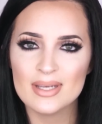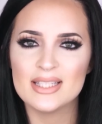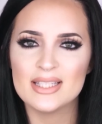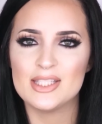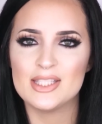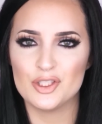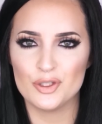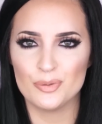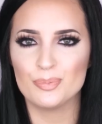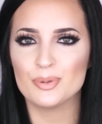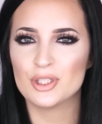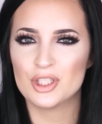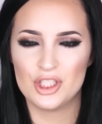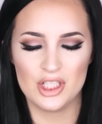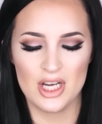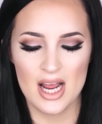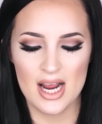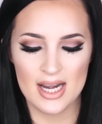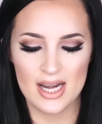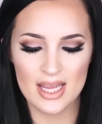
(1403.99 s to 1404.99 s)
It's super
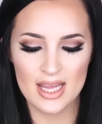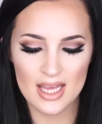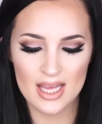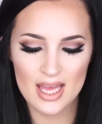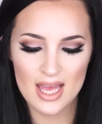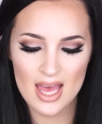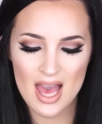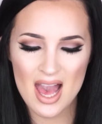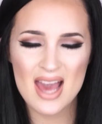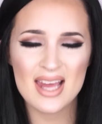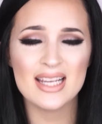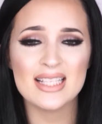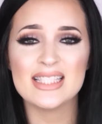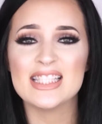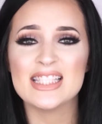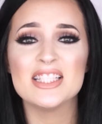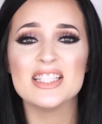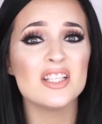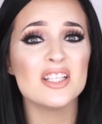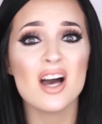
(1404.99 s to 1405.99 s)
shiny and
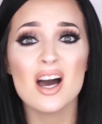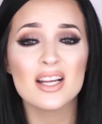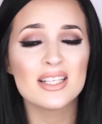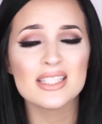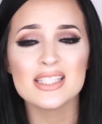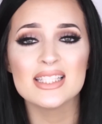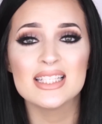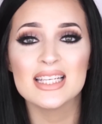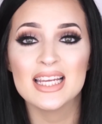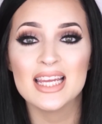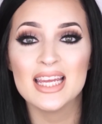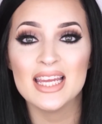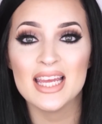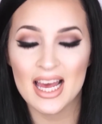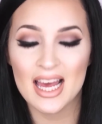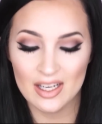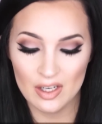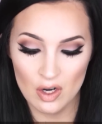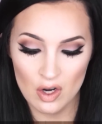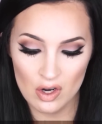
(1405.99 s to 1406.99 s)
it's not sticky
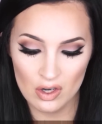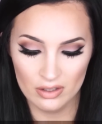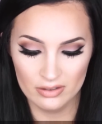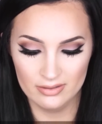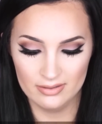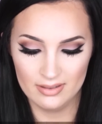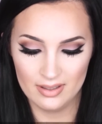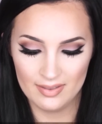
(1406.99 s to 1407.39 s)
at all.